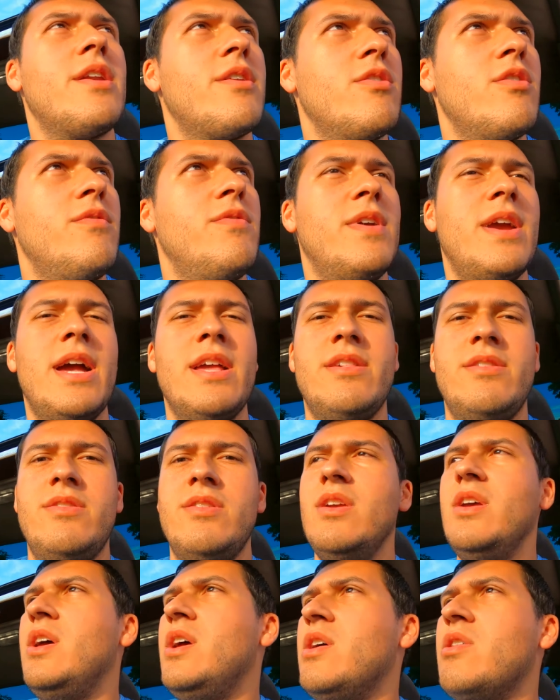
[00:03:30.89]
I don't know if you
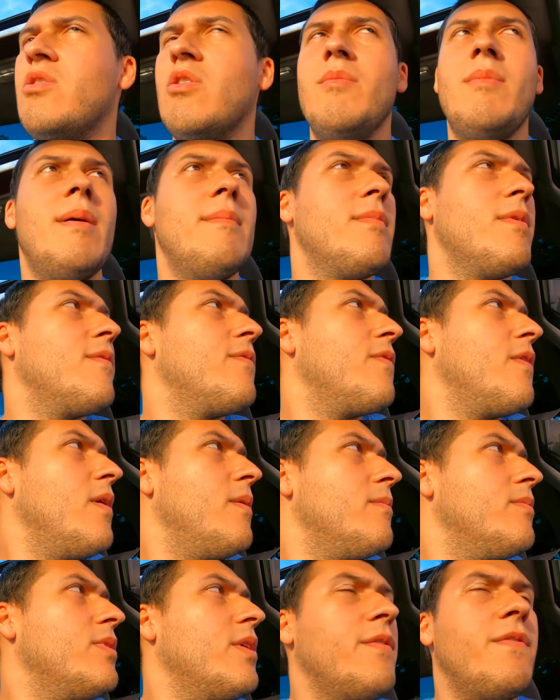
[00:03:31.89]
guys remember
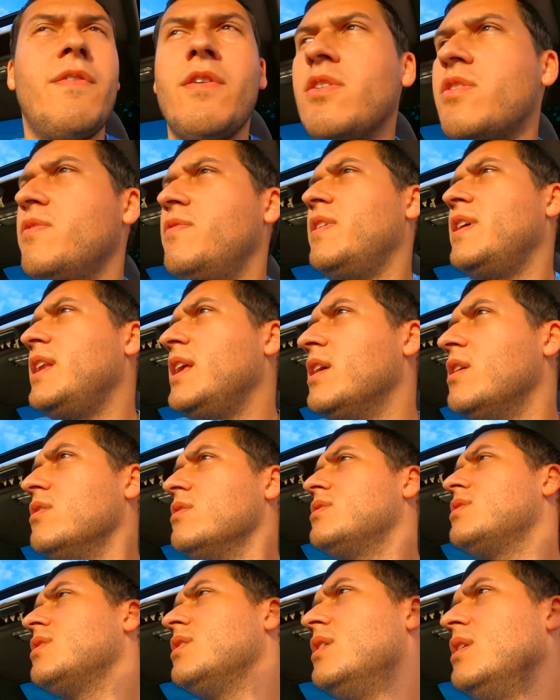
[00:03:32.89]
from the first
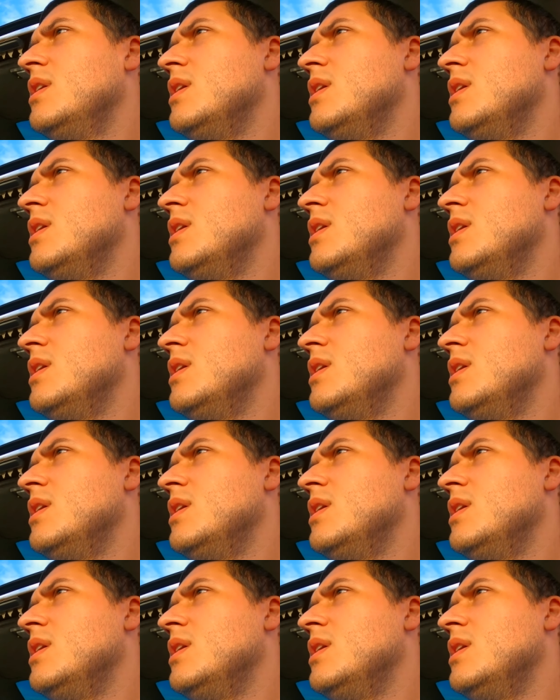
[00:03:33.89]
videos,